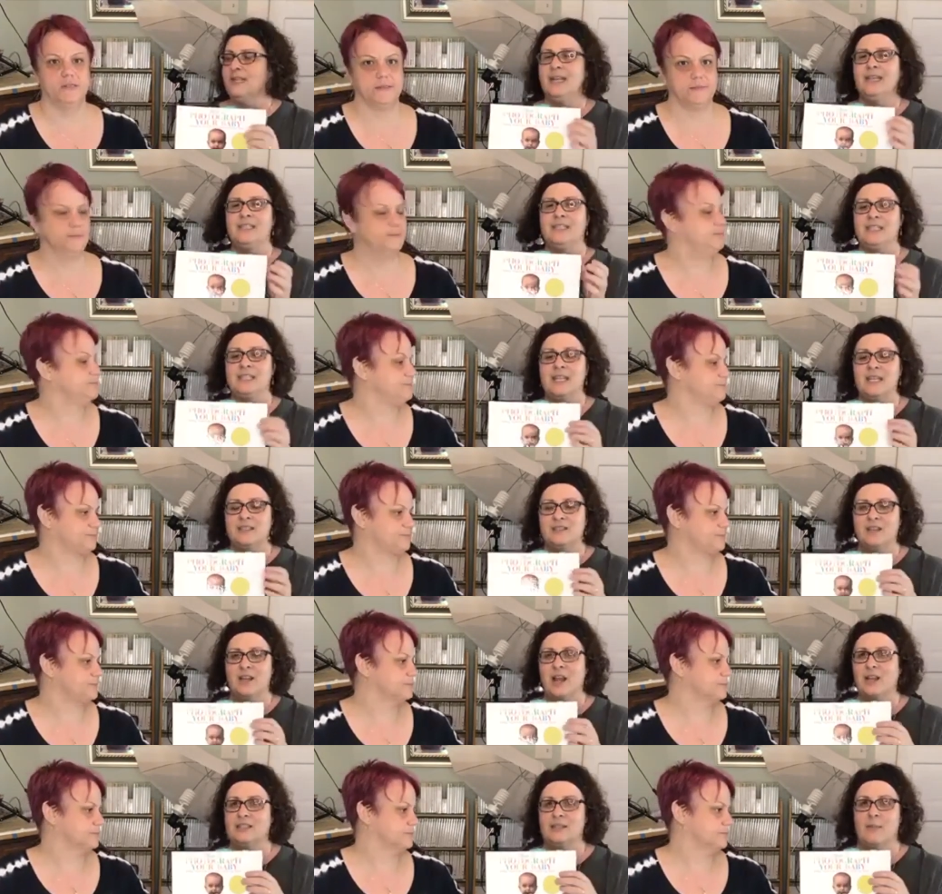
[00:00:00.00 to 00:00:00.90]
Speaker 1: cameras. It just says,
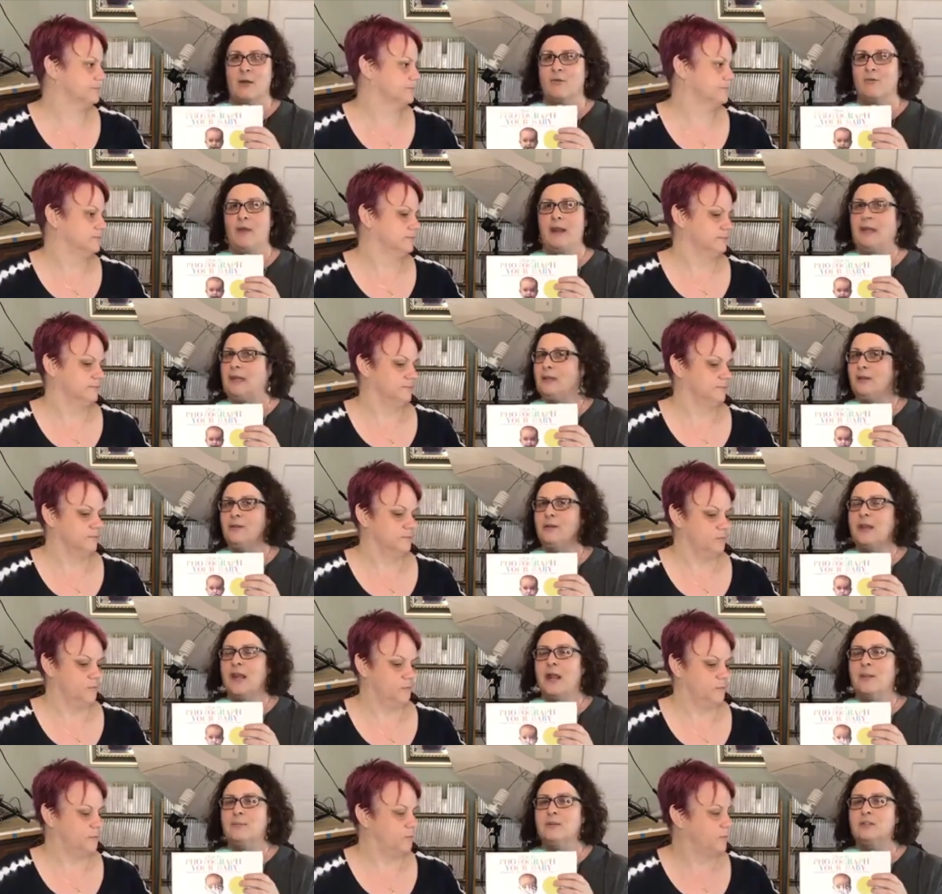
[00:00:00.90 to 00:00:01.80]
talks about regular
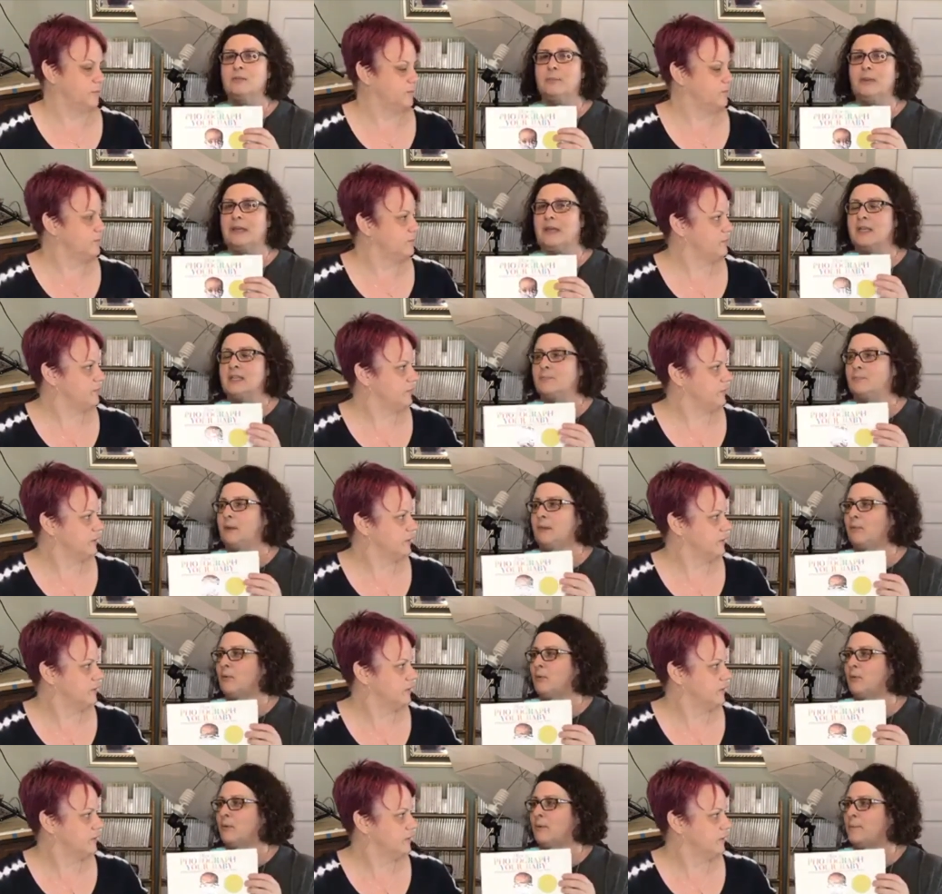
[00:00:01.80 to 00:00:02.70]
cameras because
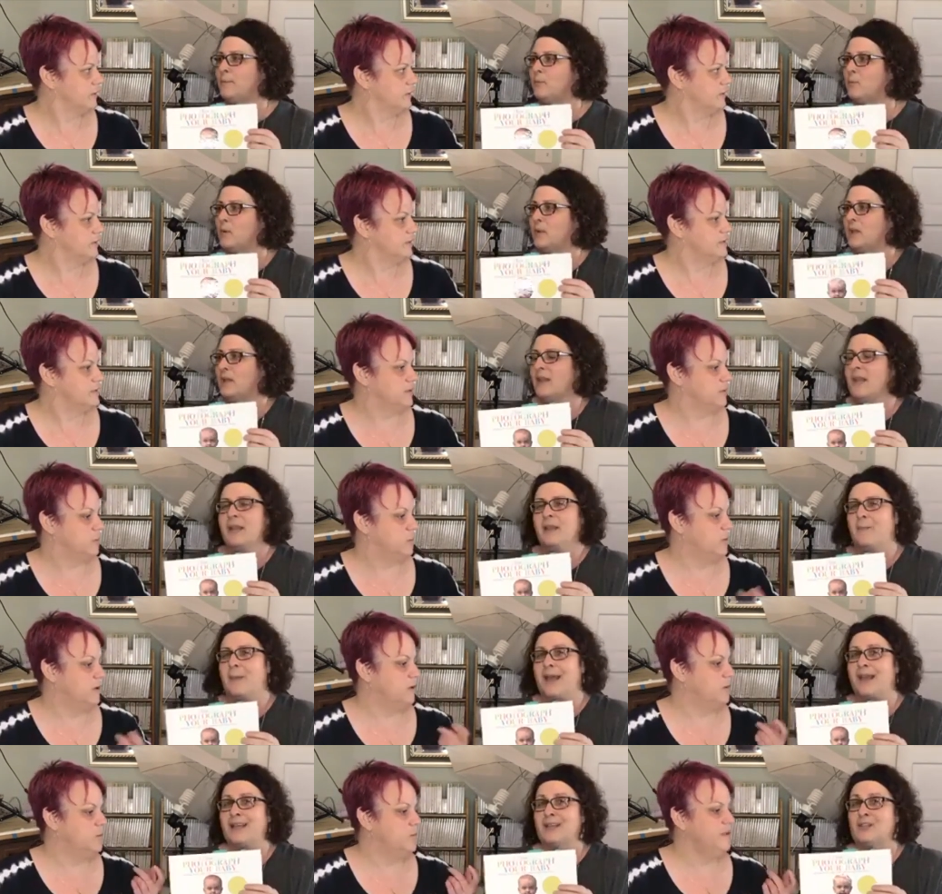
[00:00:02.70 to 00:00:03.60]
people would like
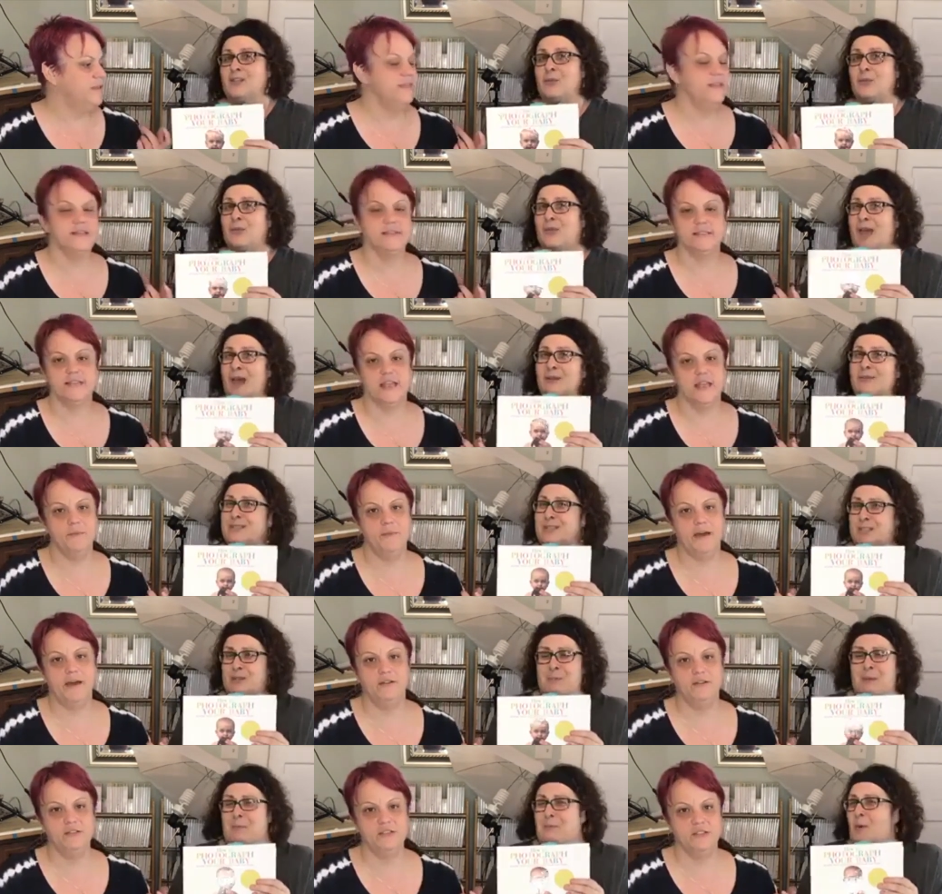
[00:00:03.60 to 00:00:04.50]
well, back in 2000,
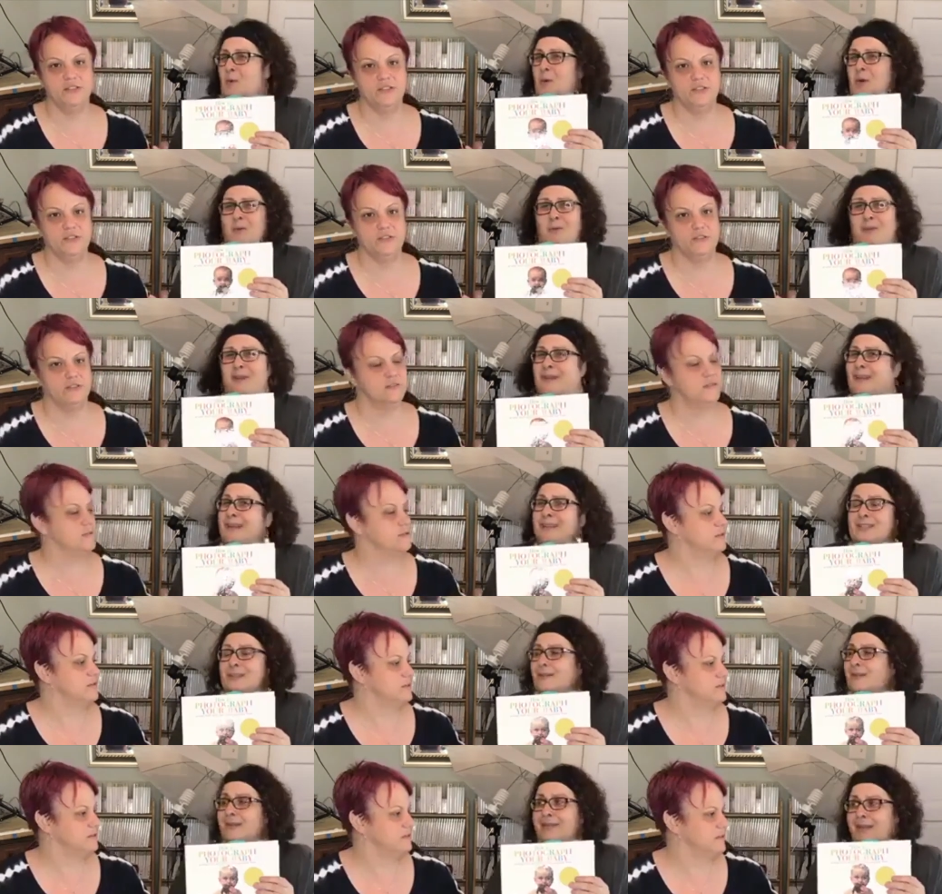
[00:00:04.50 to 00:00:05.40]
out, people weren't really
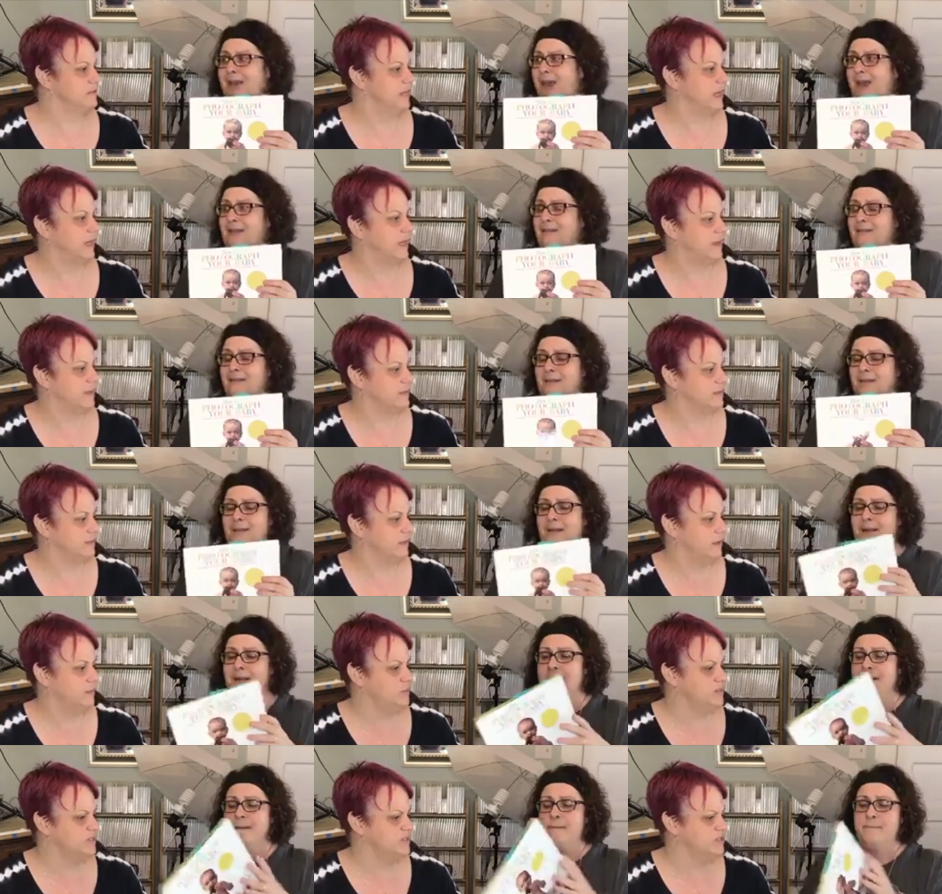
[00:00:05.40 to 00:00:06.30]
doing that. Yeah,
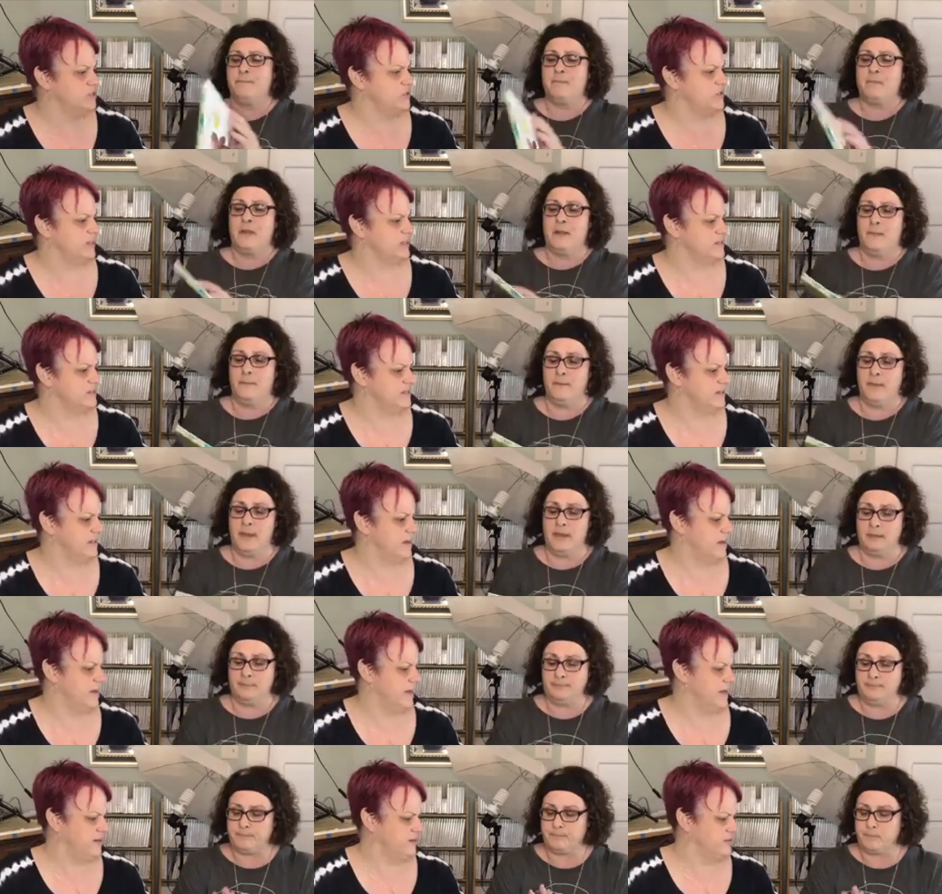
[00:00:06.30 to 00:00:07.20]
uh, was it 2009
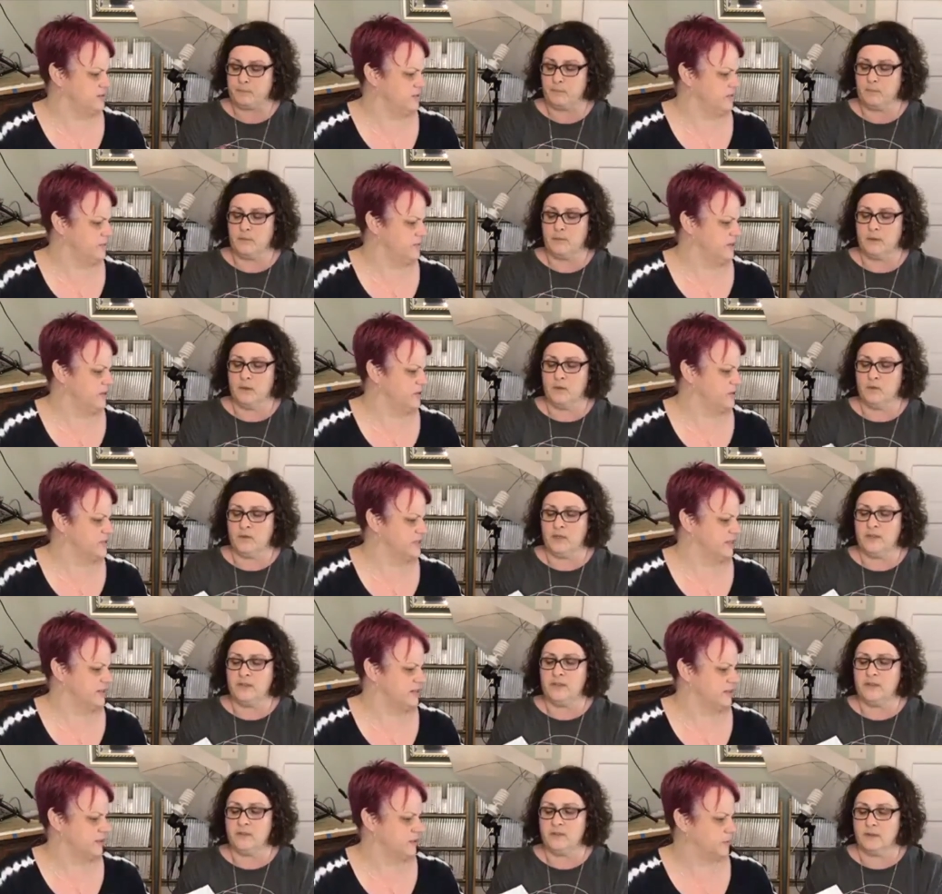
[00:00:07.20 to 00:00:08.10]
but or something? Or is
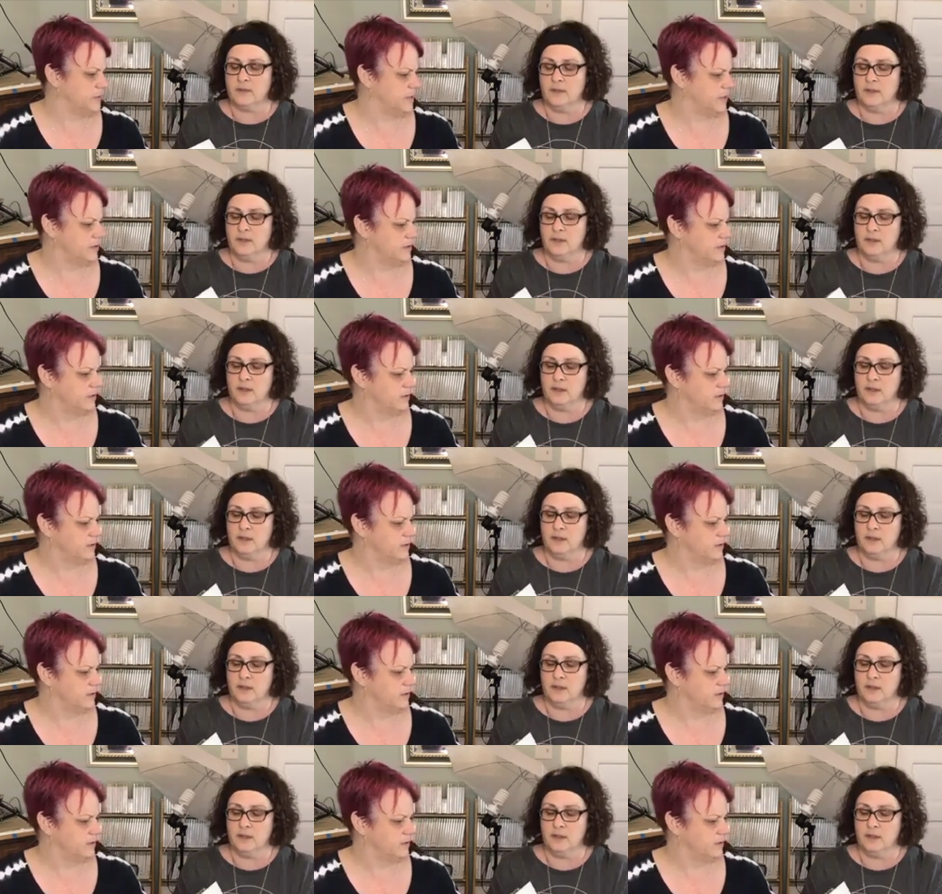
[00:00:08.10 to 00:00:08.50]
this one?